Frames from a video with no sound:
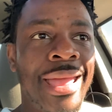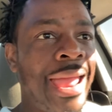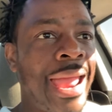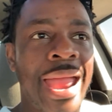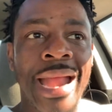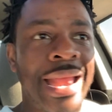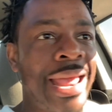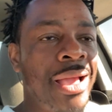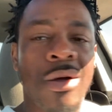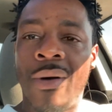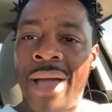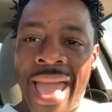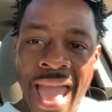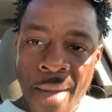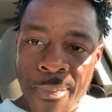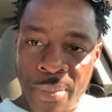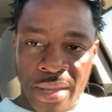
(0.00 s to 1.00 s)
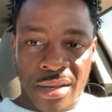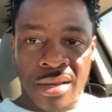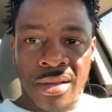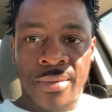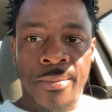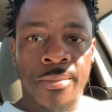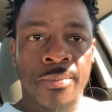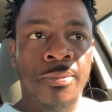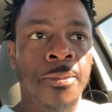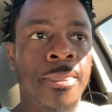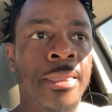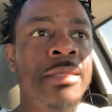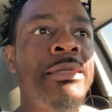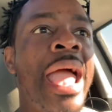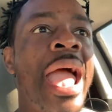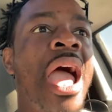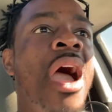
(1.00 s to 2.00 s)
it ain't gonna happen.
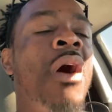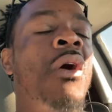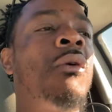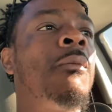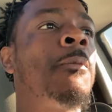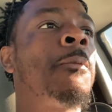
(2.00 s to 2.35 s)
Now,